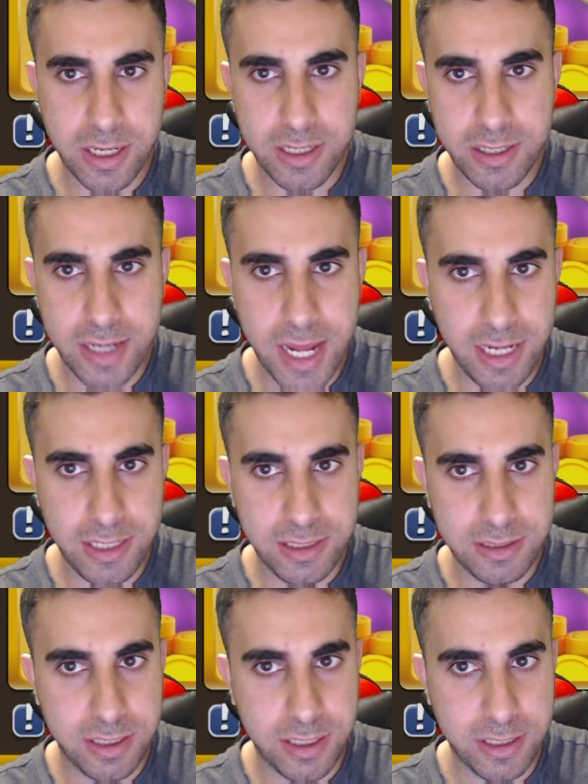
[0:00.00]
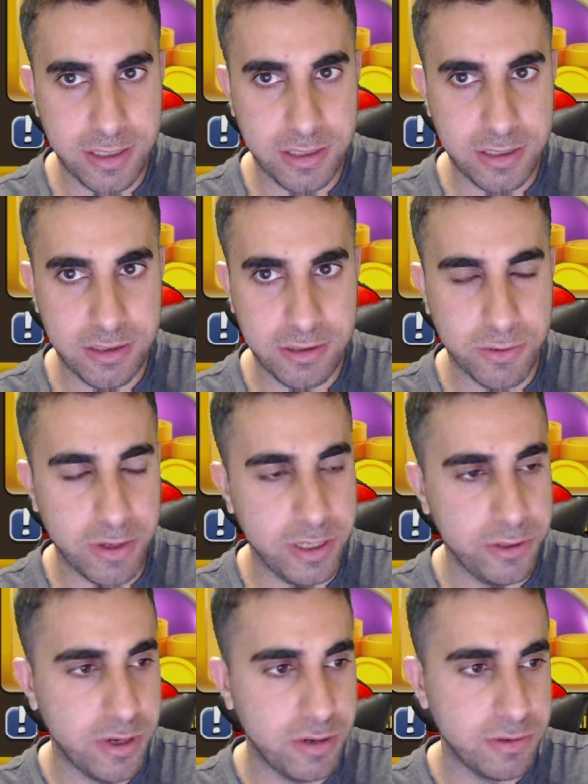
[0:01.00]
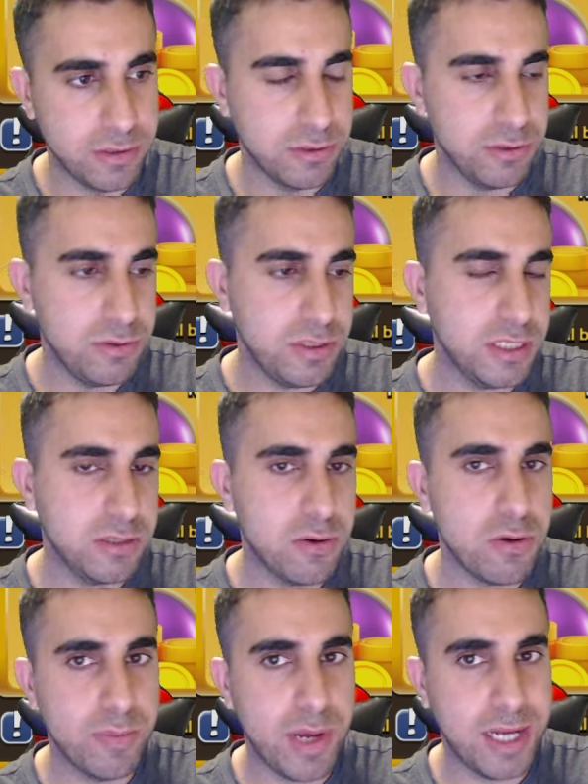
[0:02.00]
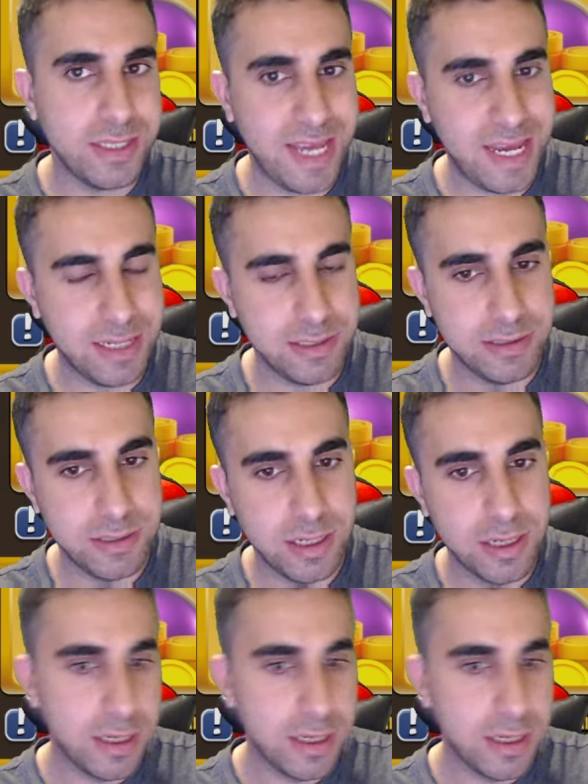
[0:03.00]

days in twenty-two hours. So as soon as this gold pass ends,